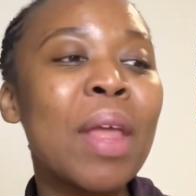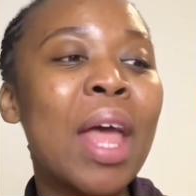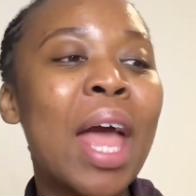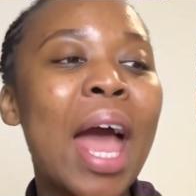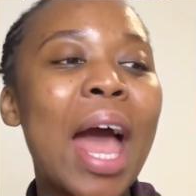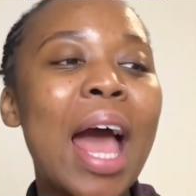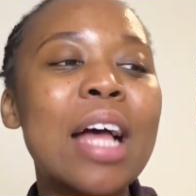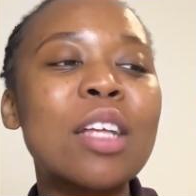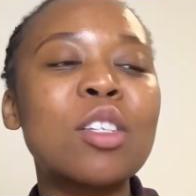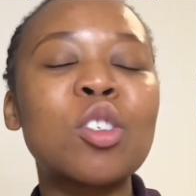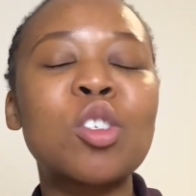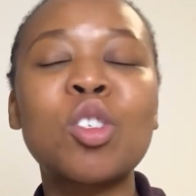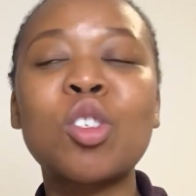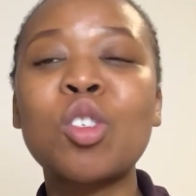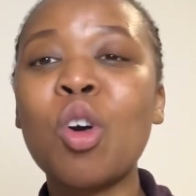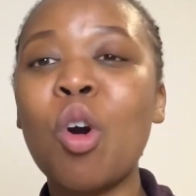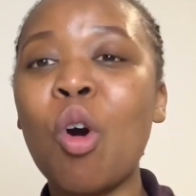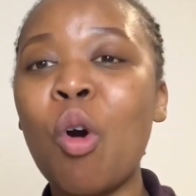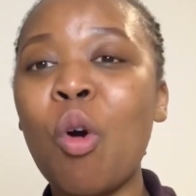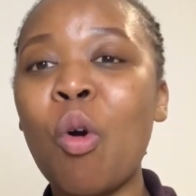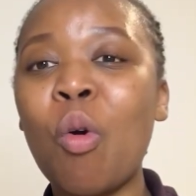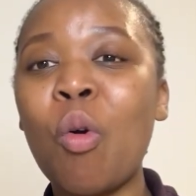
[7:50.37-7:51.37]
And
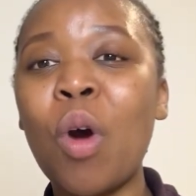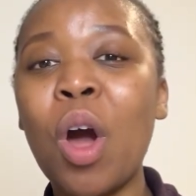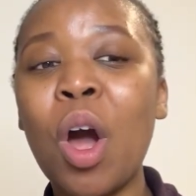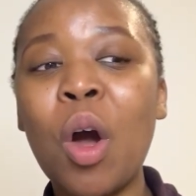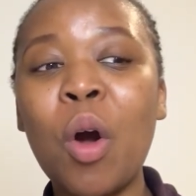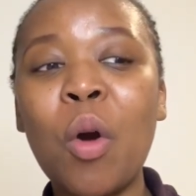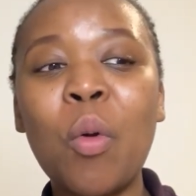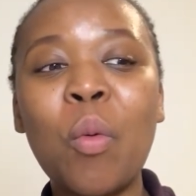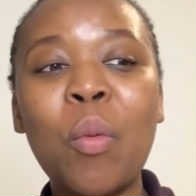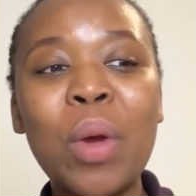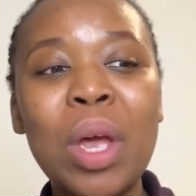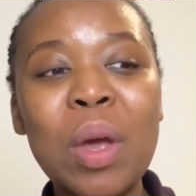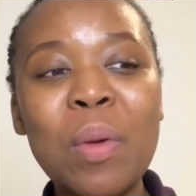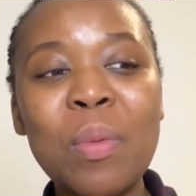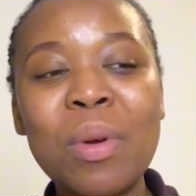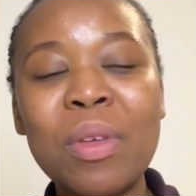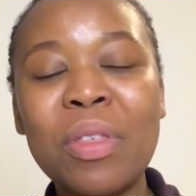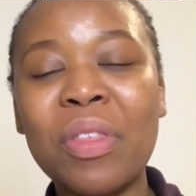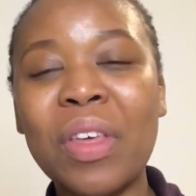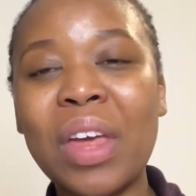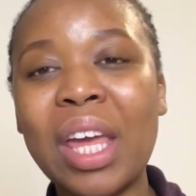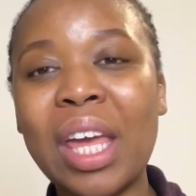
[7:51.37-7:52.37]
so we were
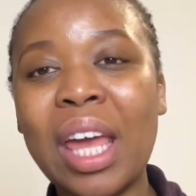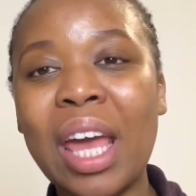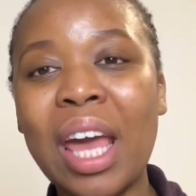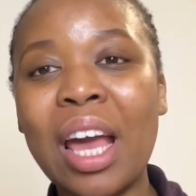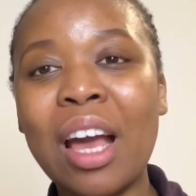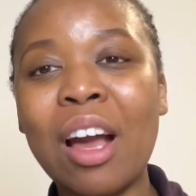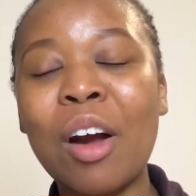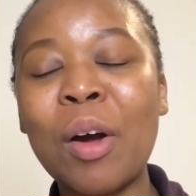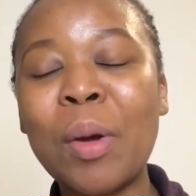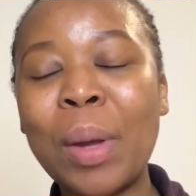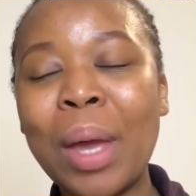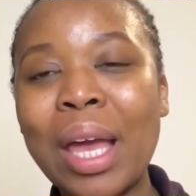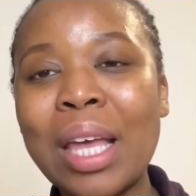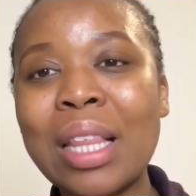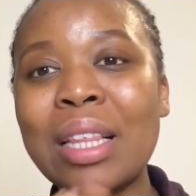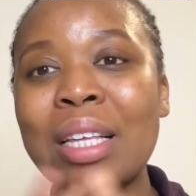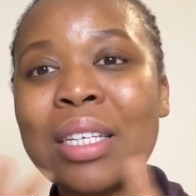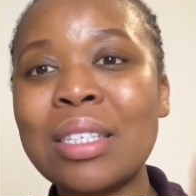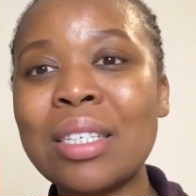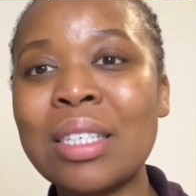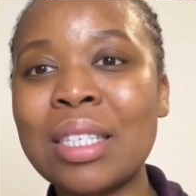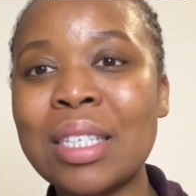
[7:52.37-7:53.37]
thinking, okay,
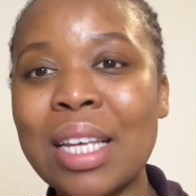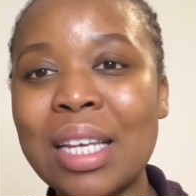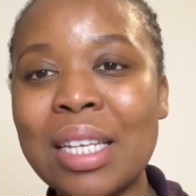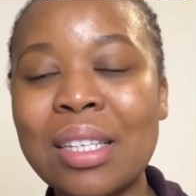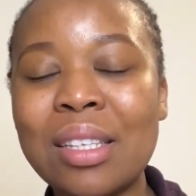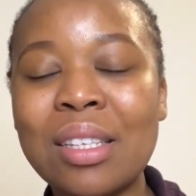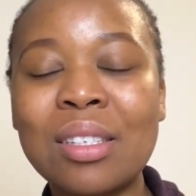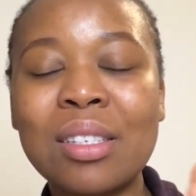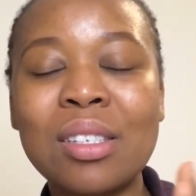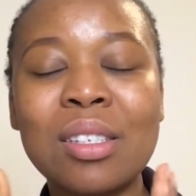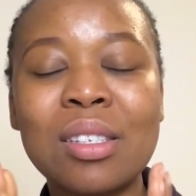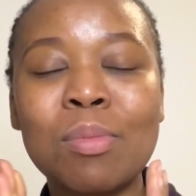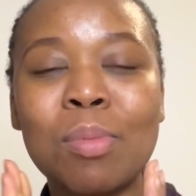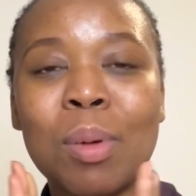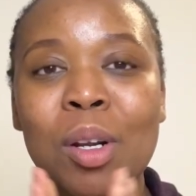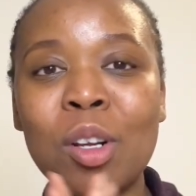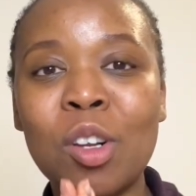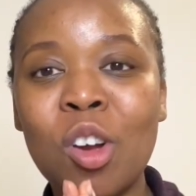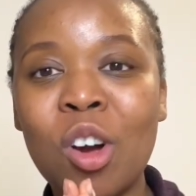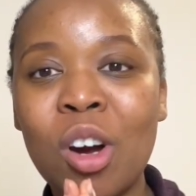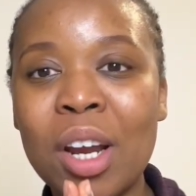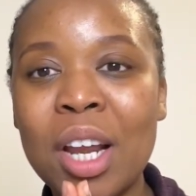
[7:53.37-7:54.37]
this is it. This is
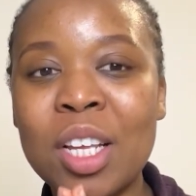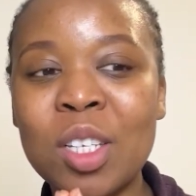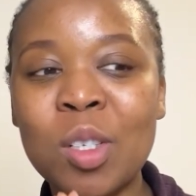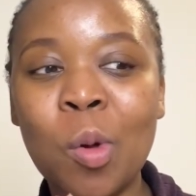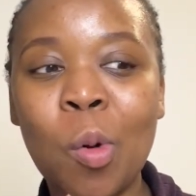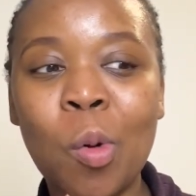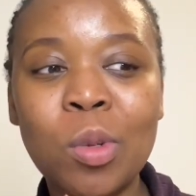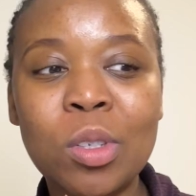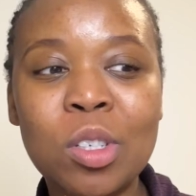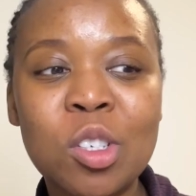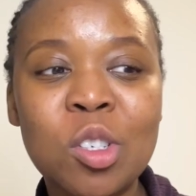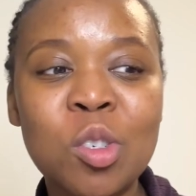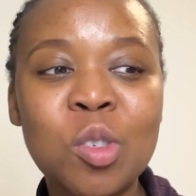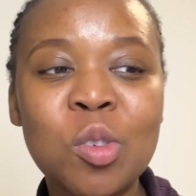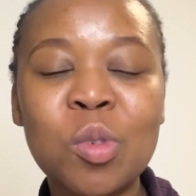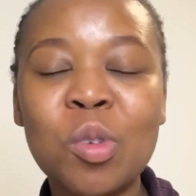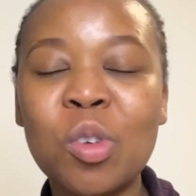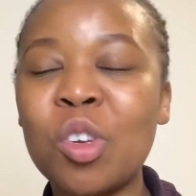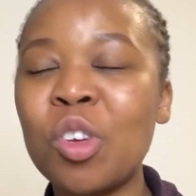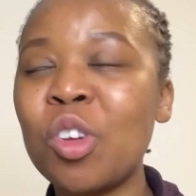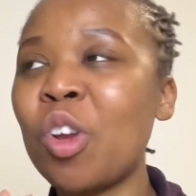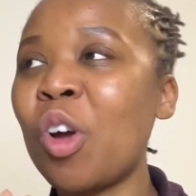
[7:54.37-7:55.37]
what God has called us
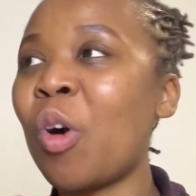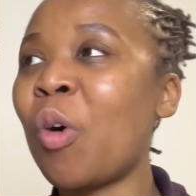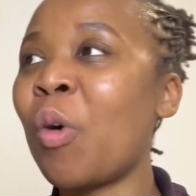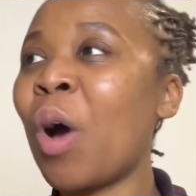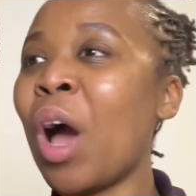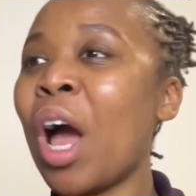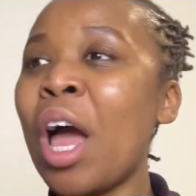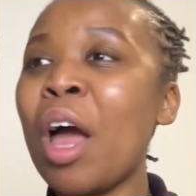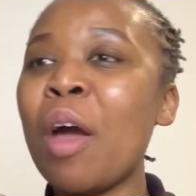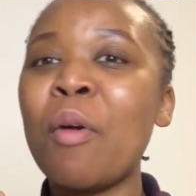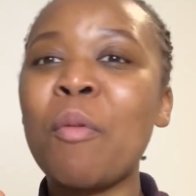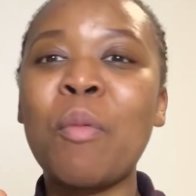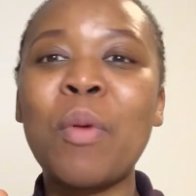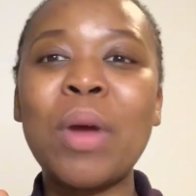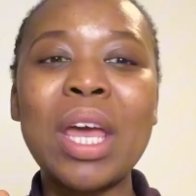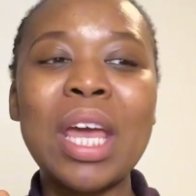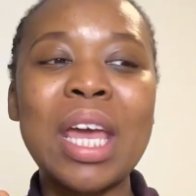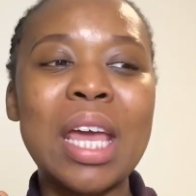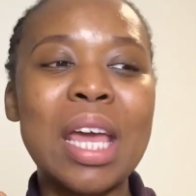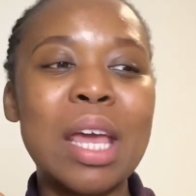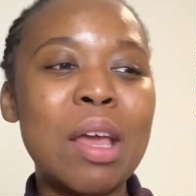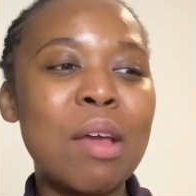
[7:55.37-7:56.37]
to.
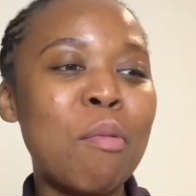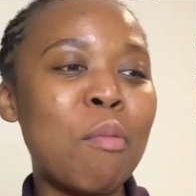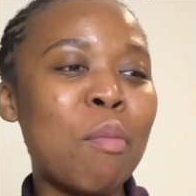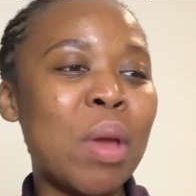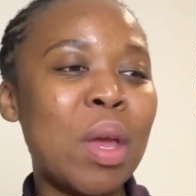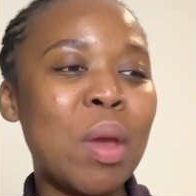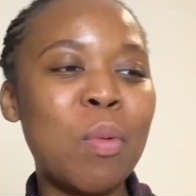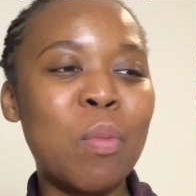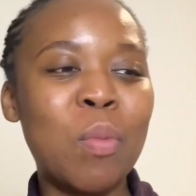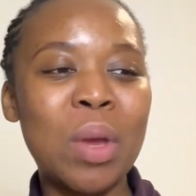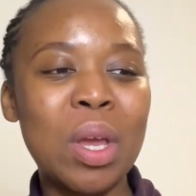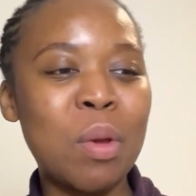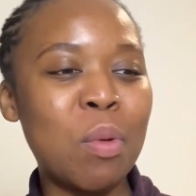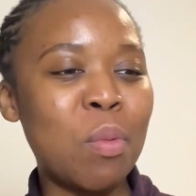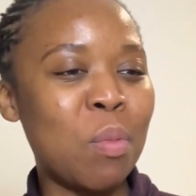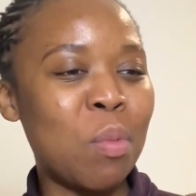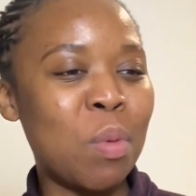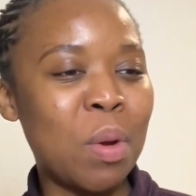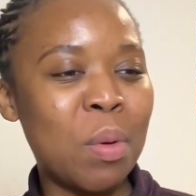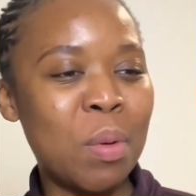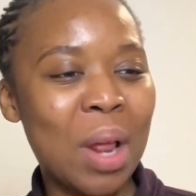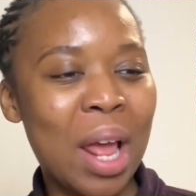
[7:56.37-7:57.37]
We
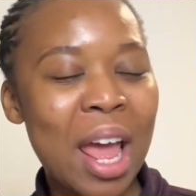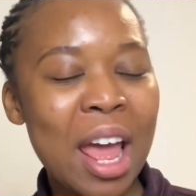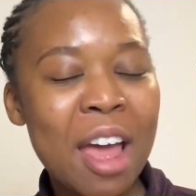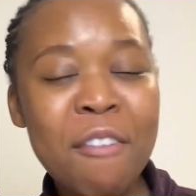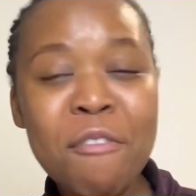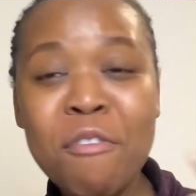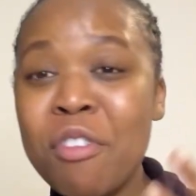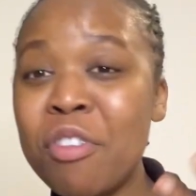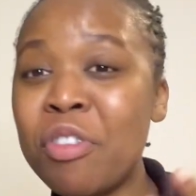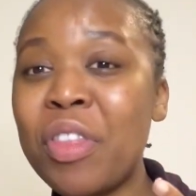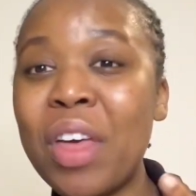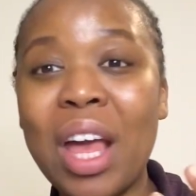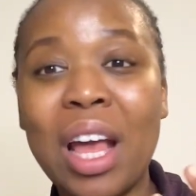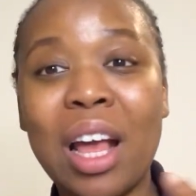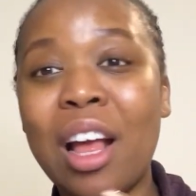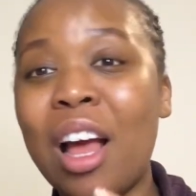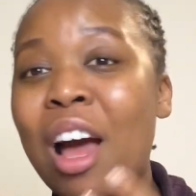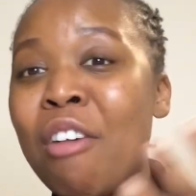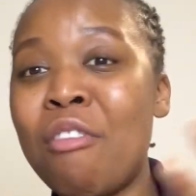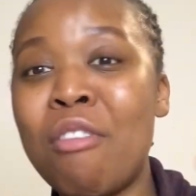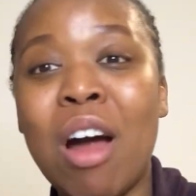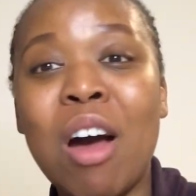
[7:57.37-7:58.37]
everything
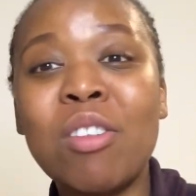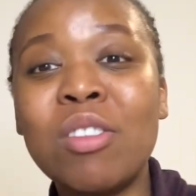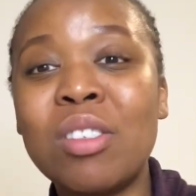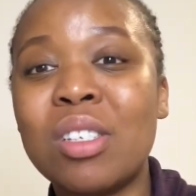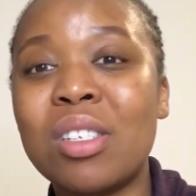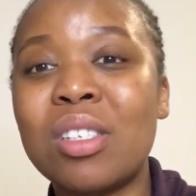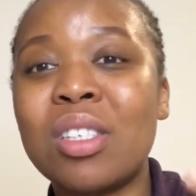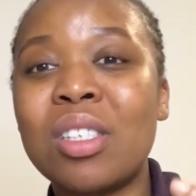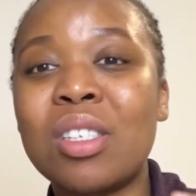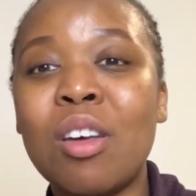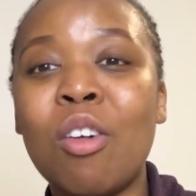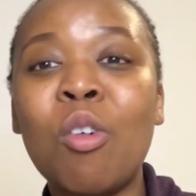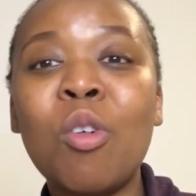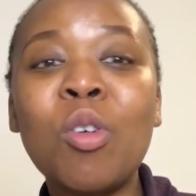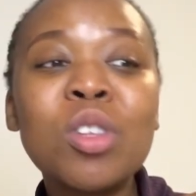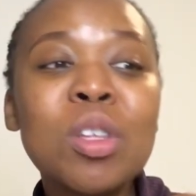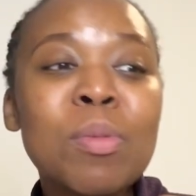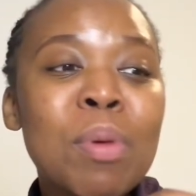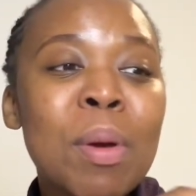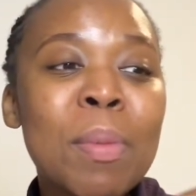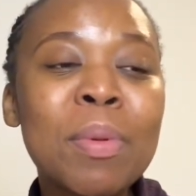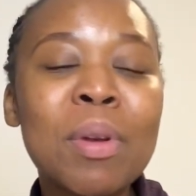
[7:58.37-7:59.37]
around us, all the
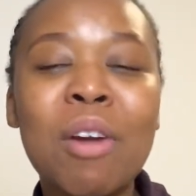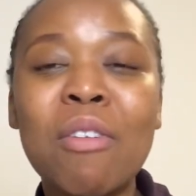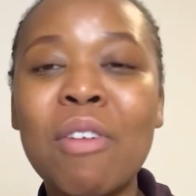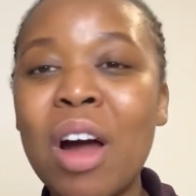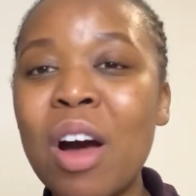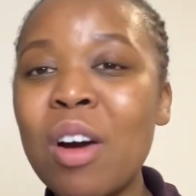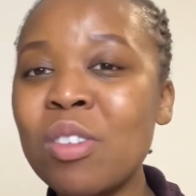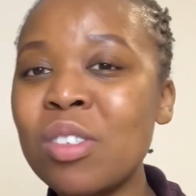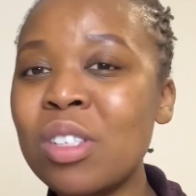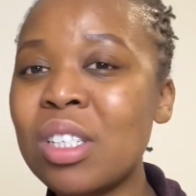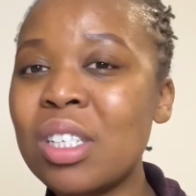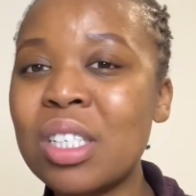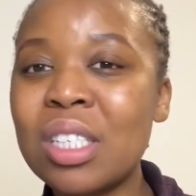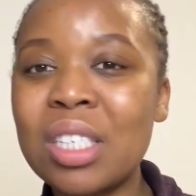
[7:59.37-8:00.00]
people around us,